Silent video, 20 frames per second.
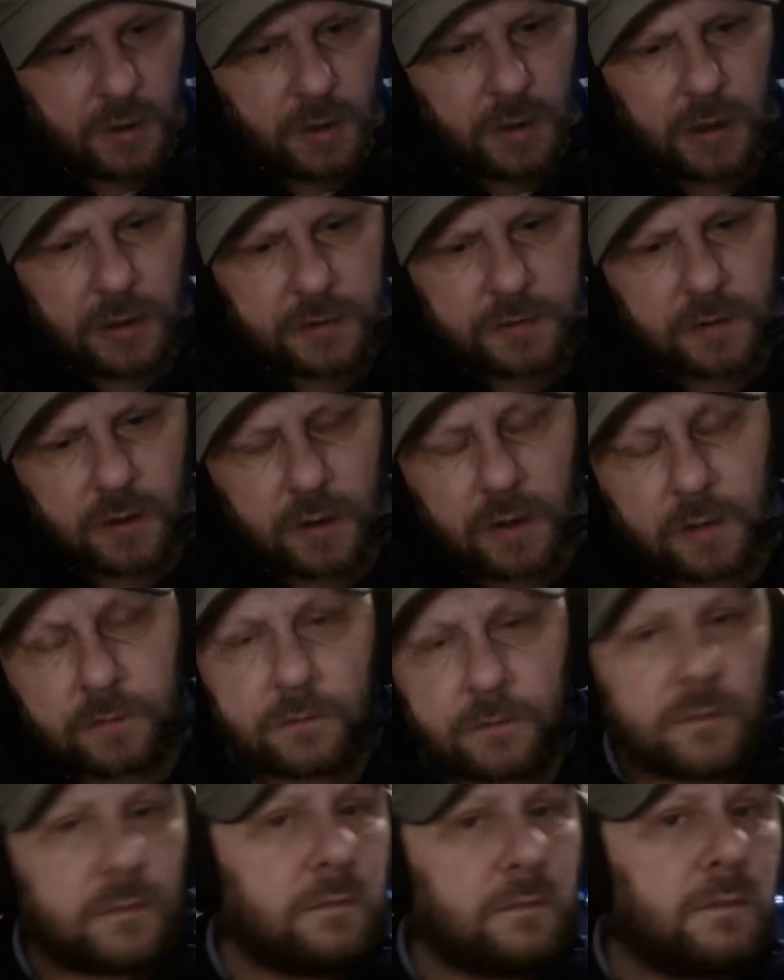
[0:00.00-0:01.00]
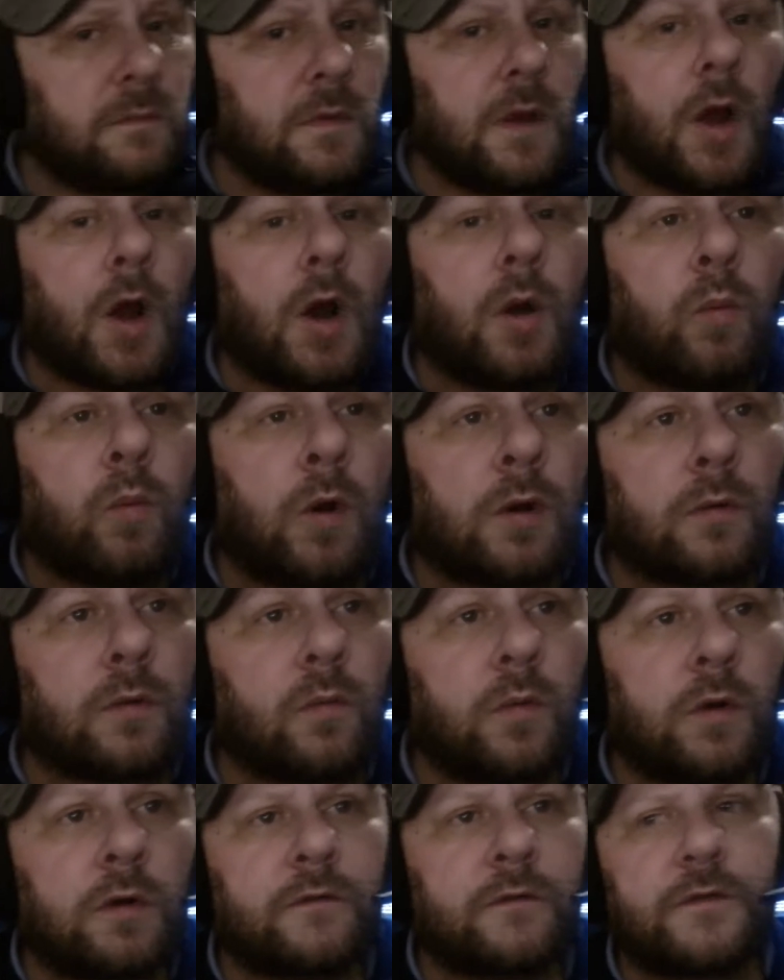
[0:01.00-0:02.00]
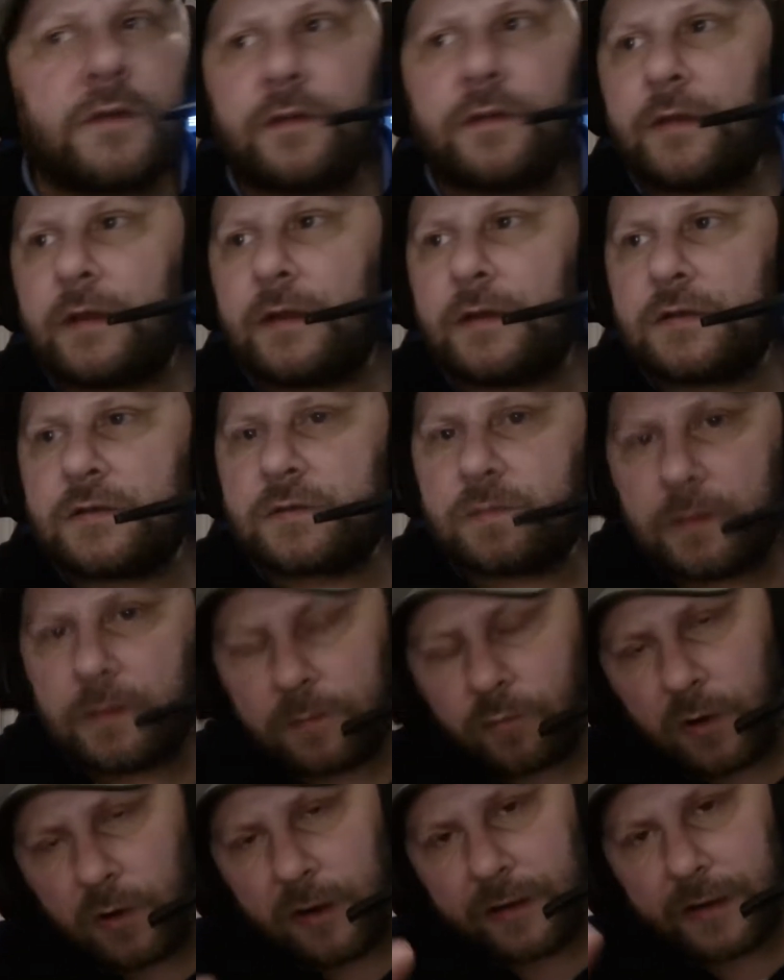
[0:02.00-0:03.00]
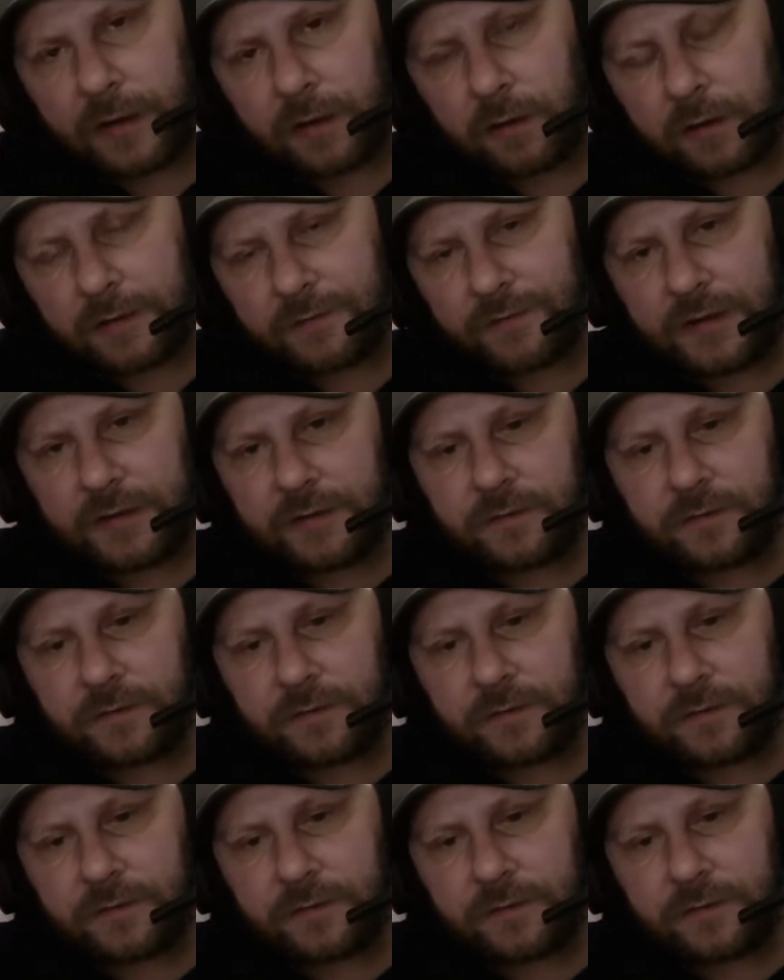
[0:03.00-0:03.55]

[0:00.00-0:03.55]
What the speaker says: and one of the things where it kind of